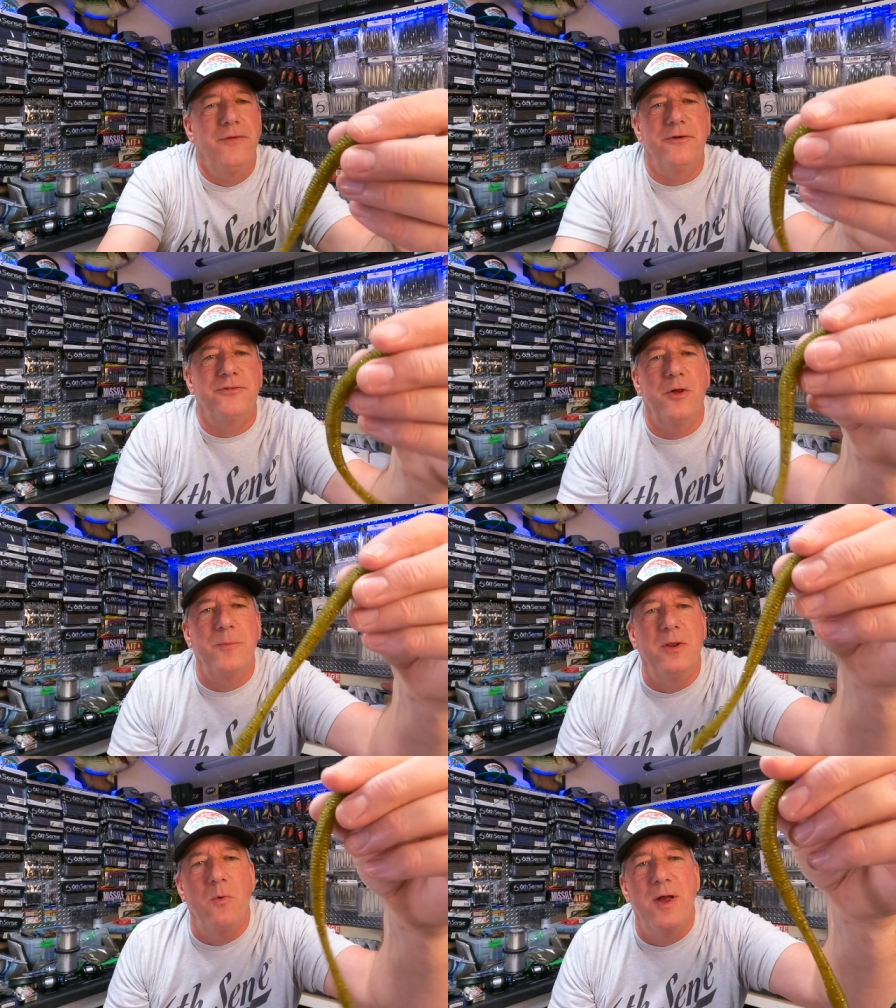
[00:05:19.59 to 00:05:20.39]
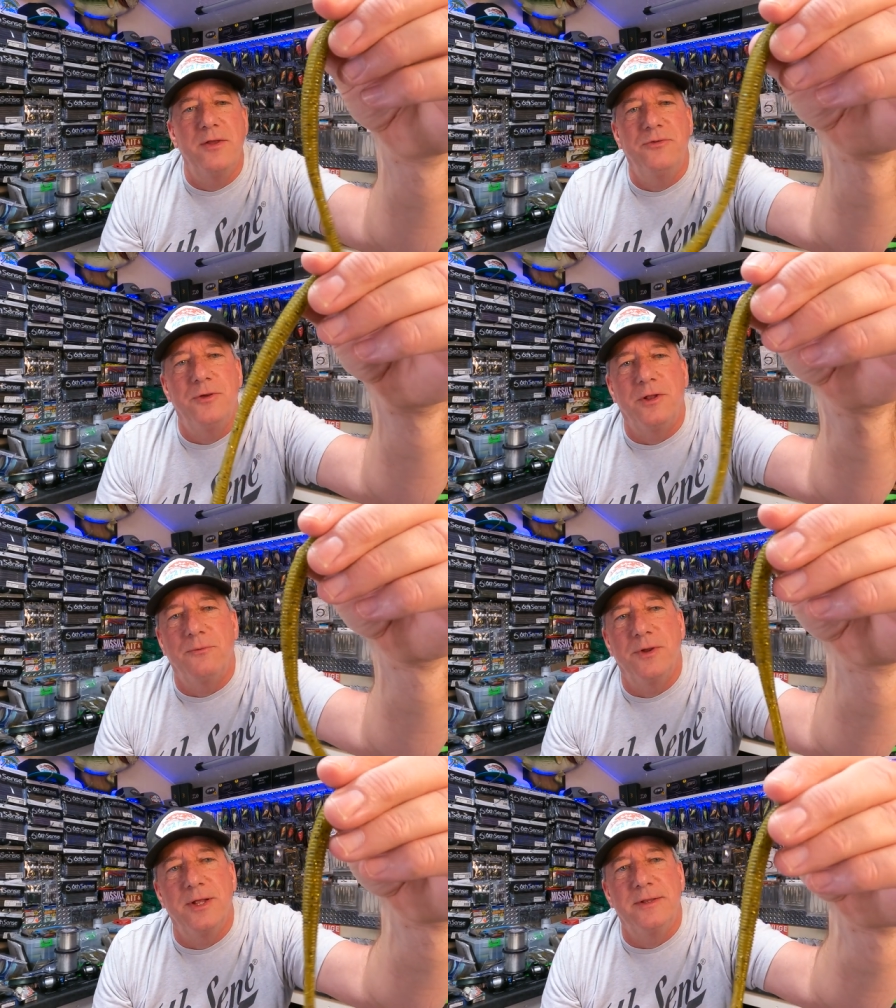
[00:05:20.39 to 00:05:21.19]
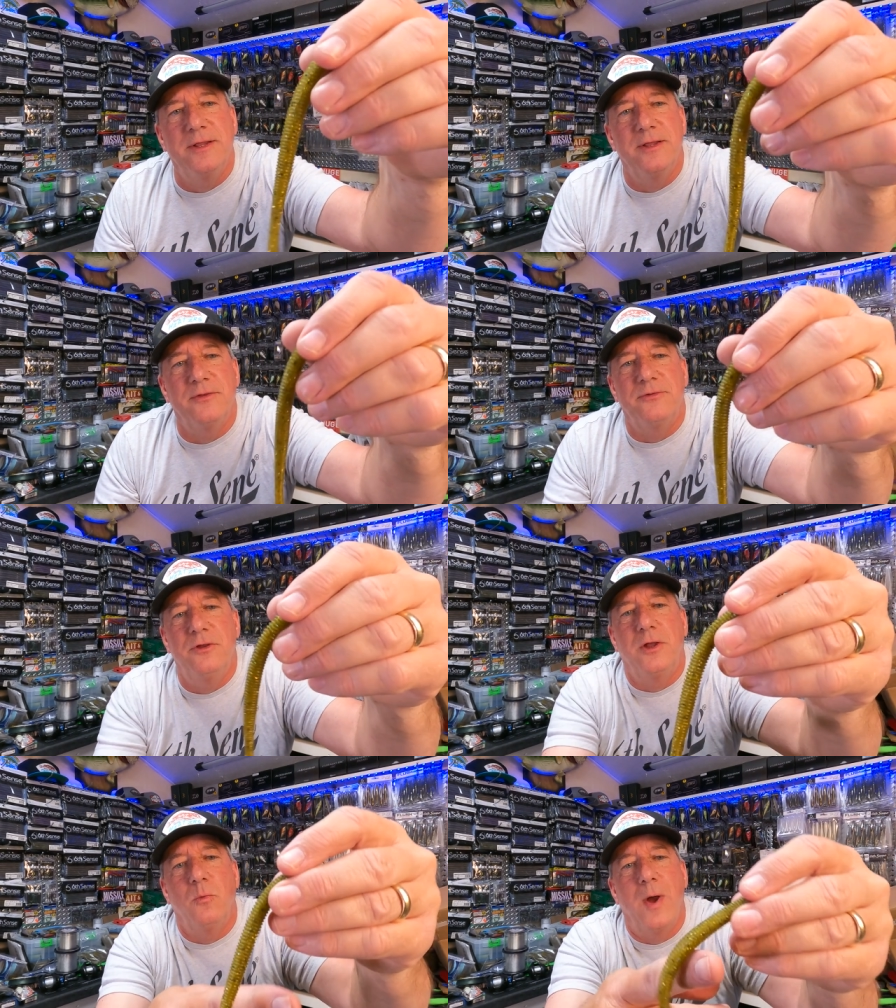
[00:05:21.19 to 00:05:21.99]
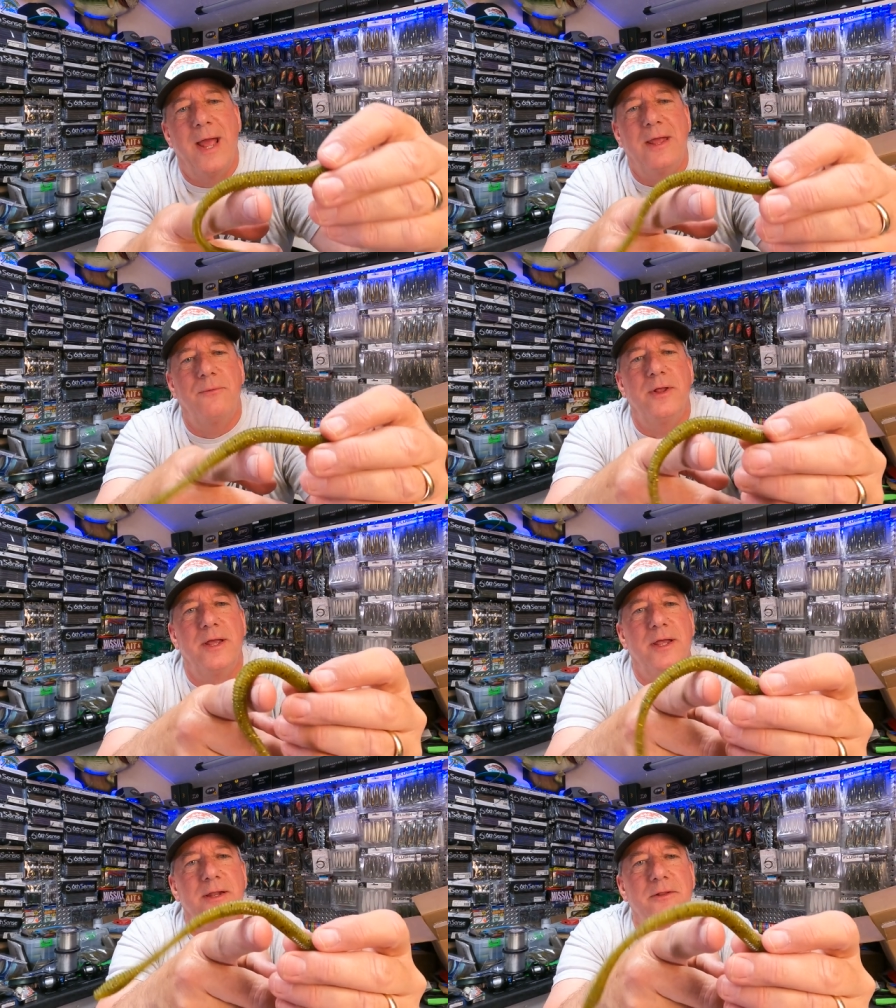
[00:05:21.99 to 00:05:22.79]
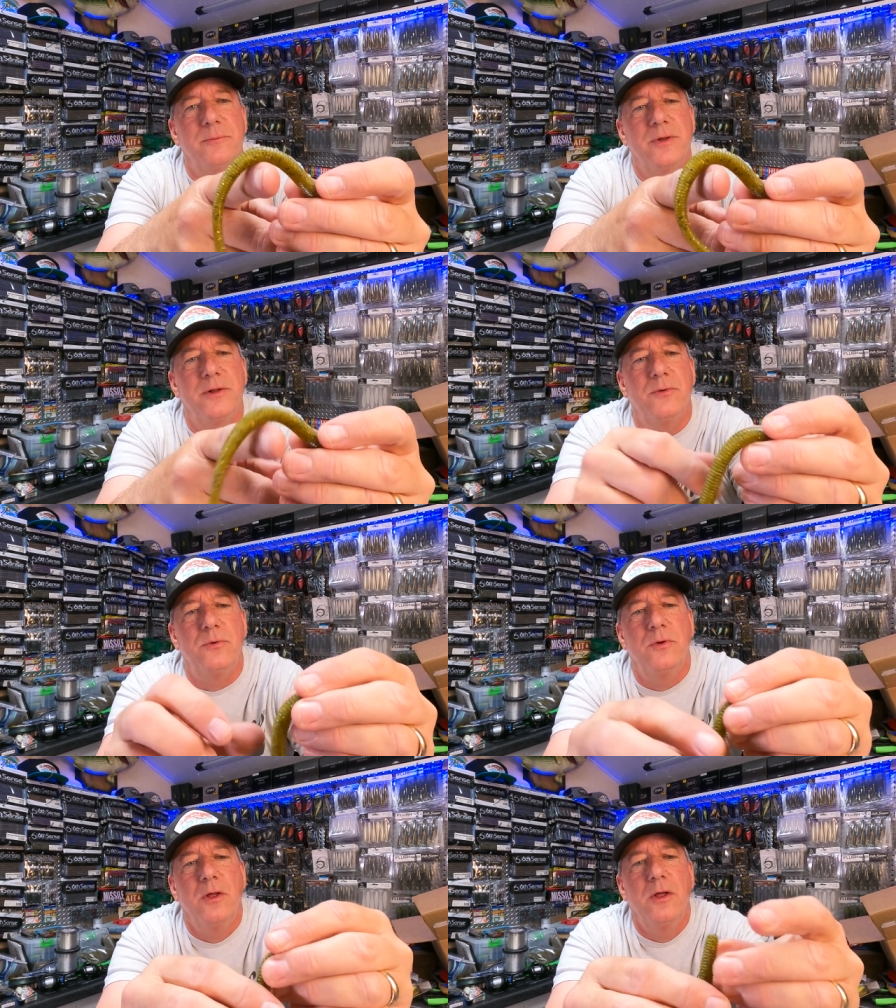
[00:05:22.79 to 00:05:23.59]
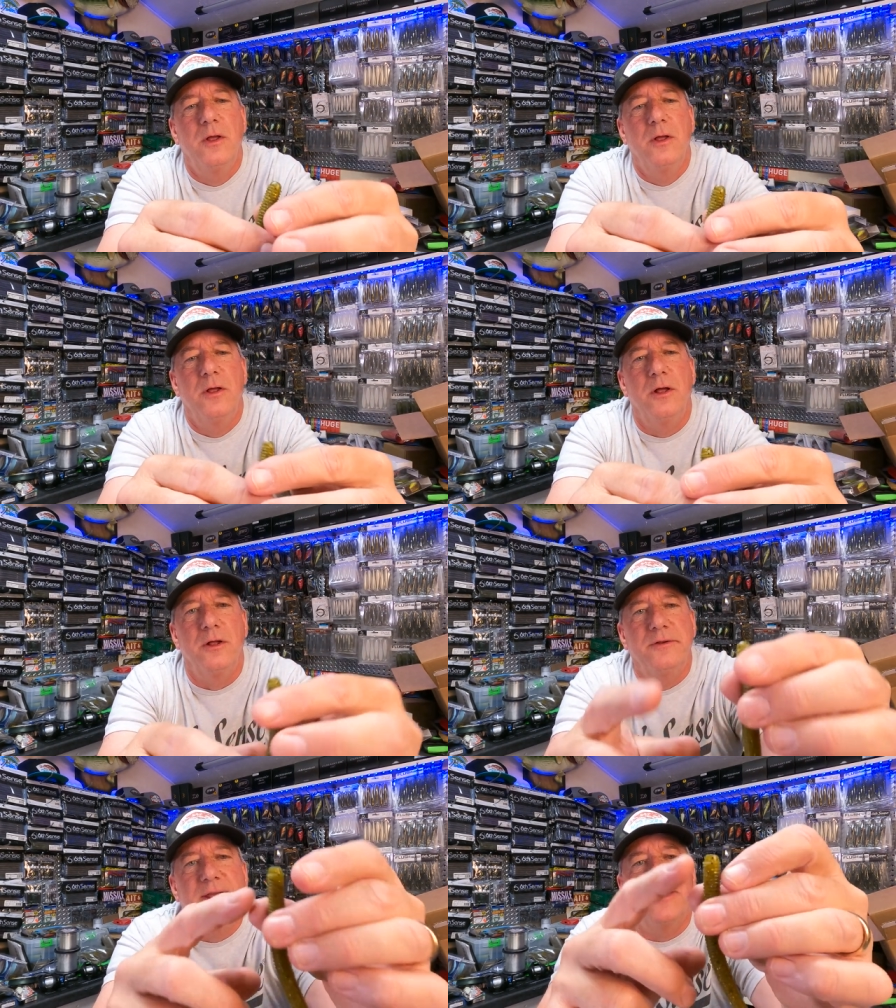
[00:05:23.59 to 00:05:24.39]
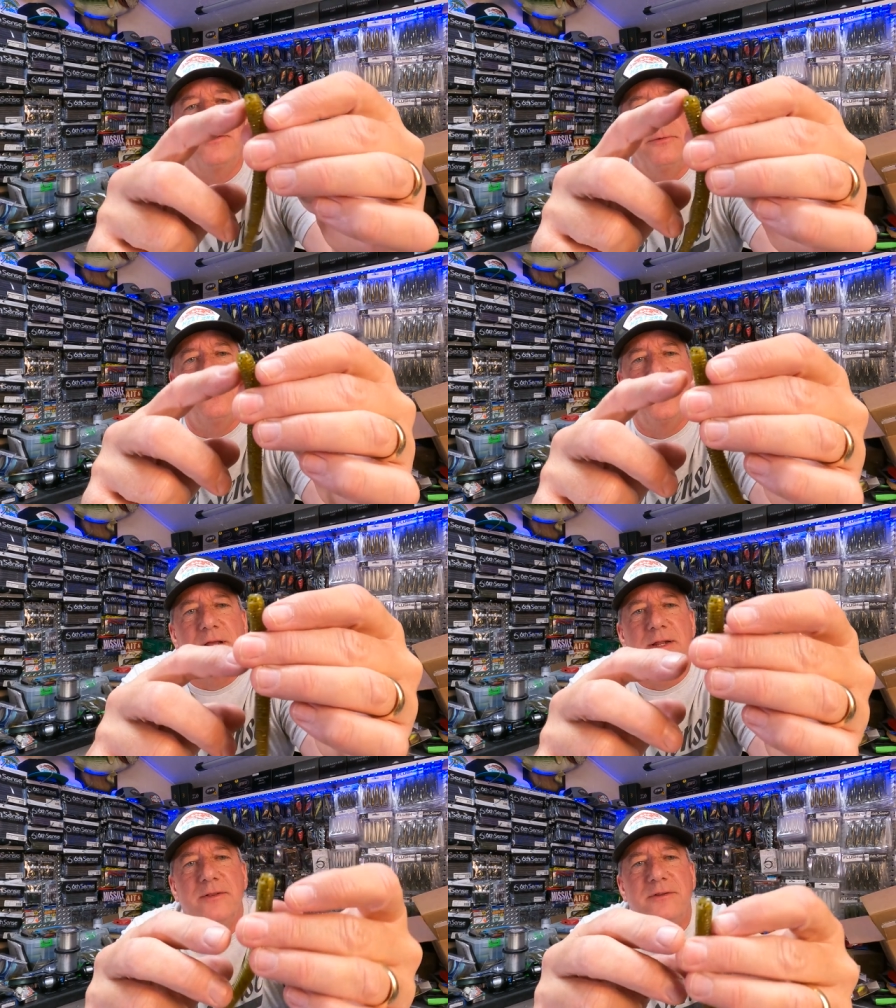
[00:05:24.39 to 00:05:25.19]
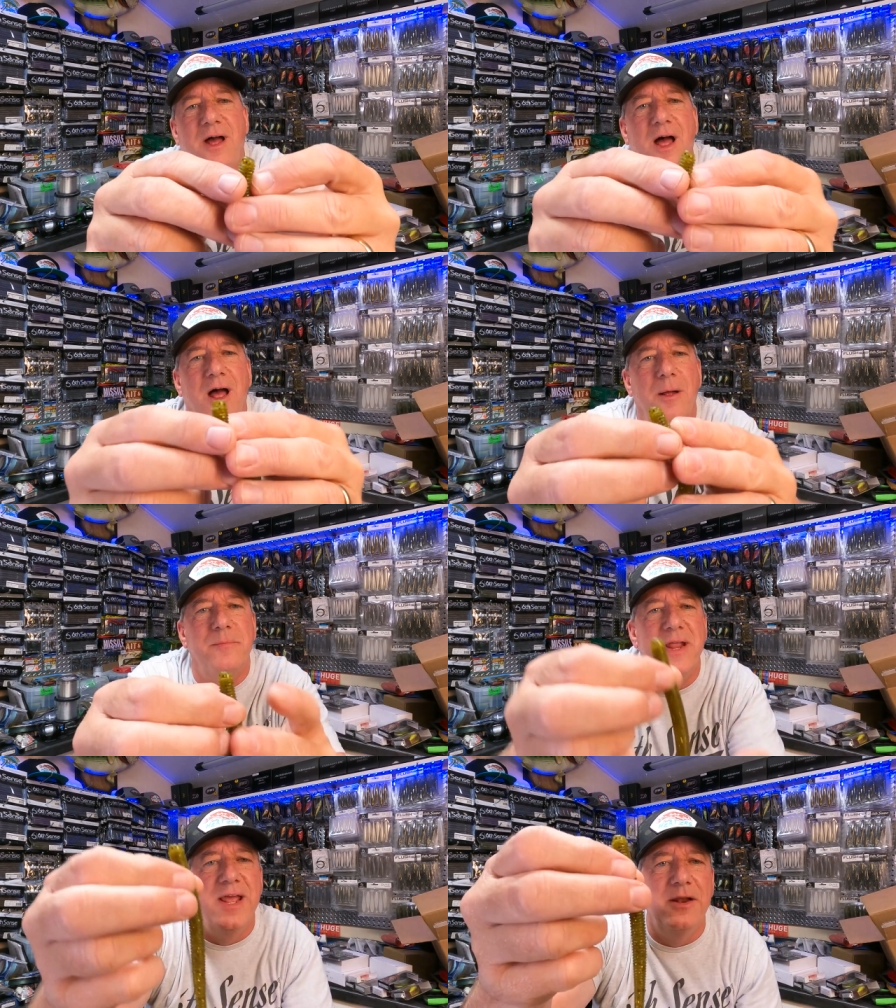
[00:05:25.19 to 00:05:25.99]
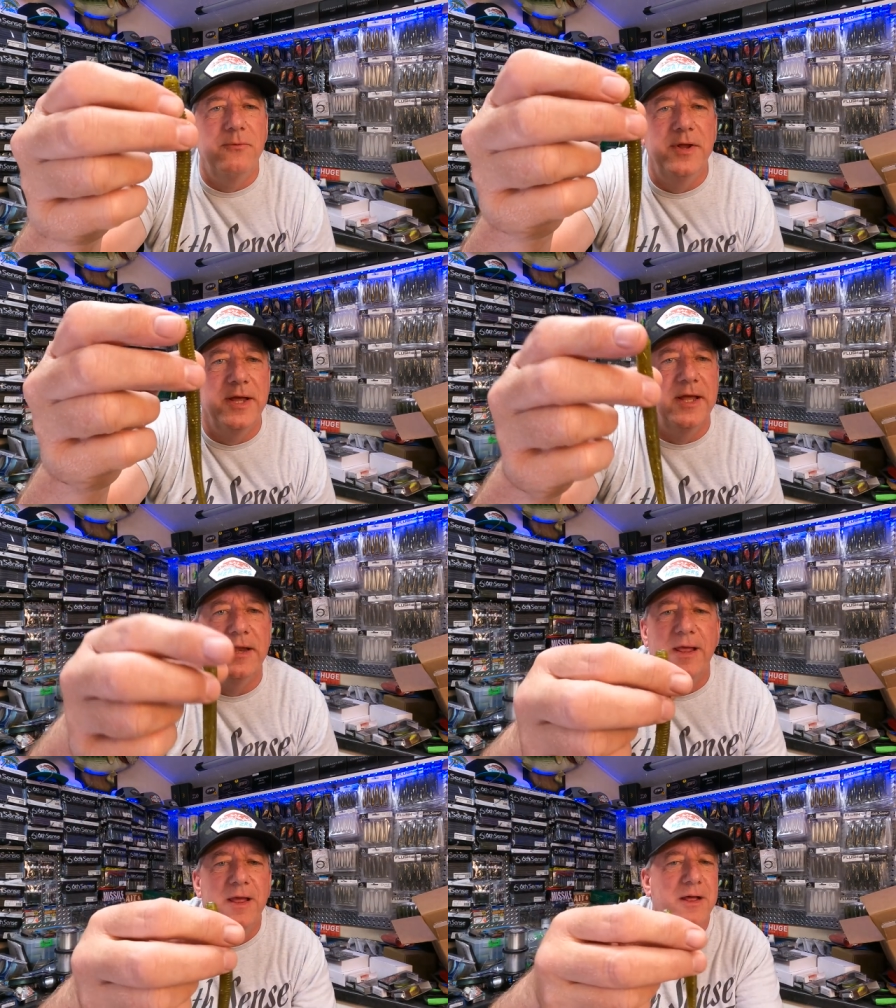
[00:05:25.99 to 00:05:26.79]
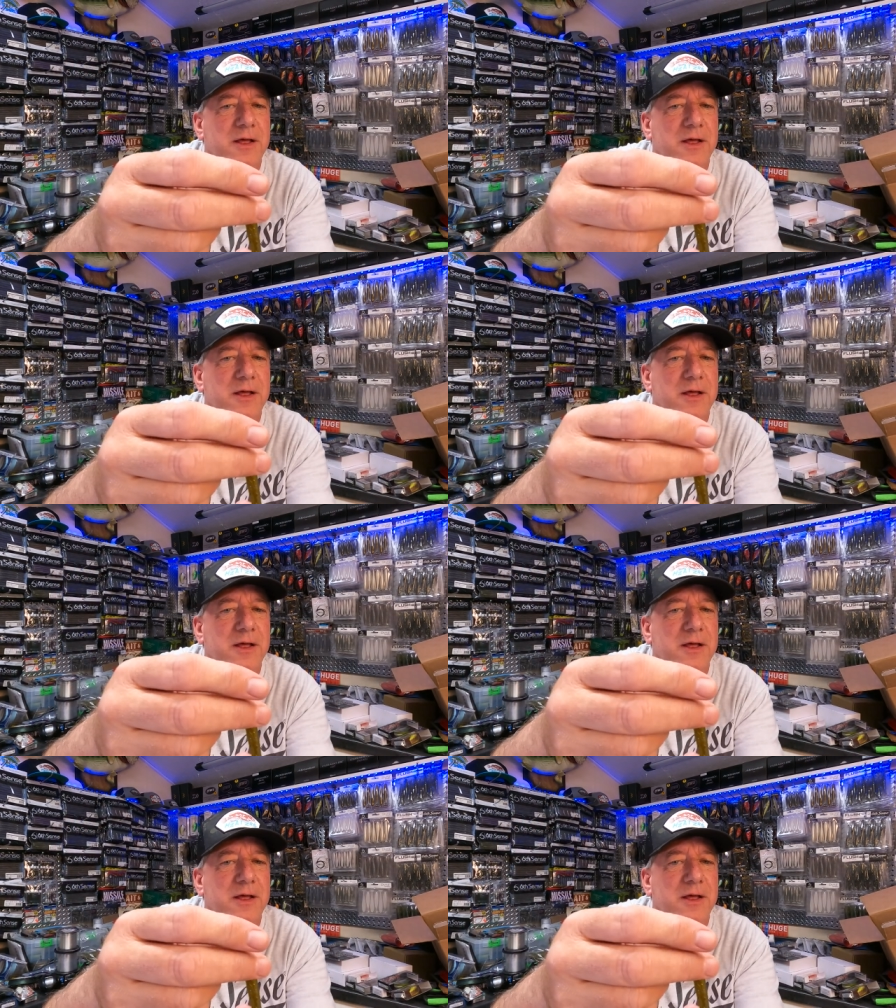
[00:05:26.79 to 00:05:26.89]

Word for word: there's so many ways you can rig this. You can wacky rig it in the middle, Texas rig it in the top, Ned rig it,